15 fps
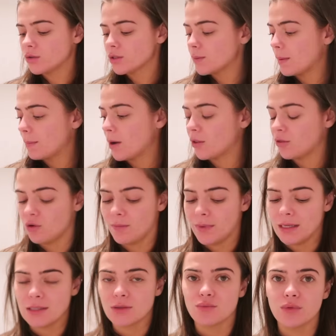ensuite bathroom
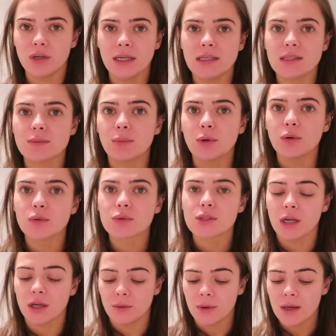is really small,
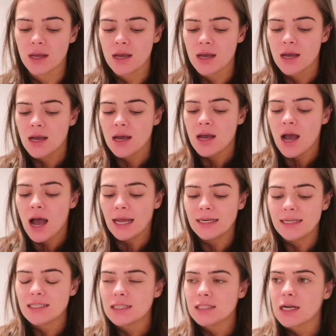so I
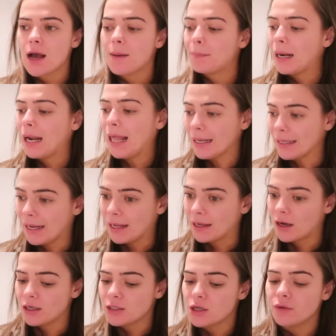need to start planning.
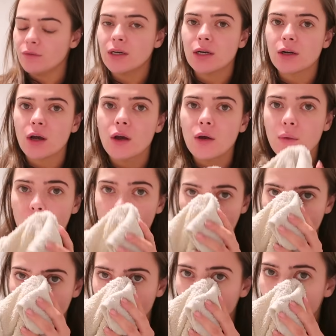I don't really know
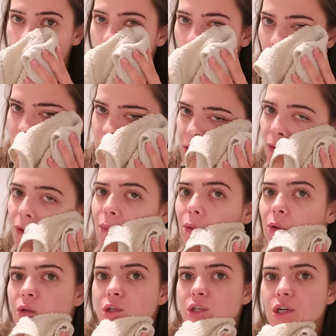what I
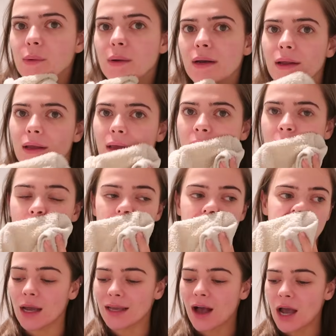want to do in here.
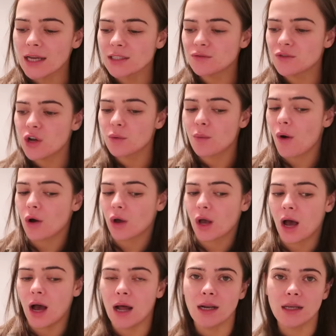I kind of know what
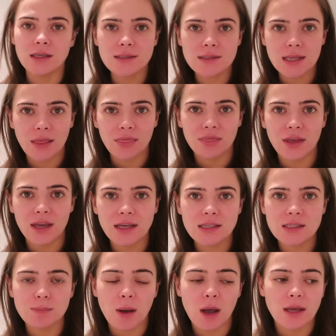colours and
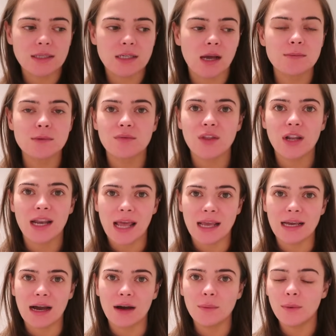things, but in terms of the
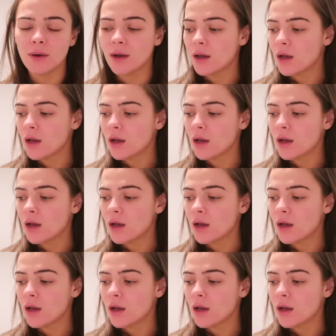layout,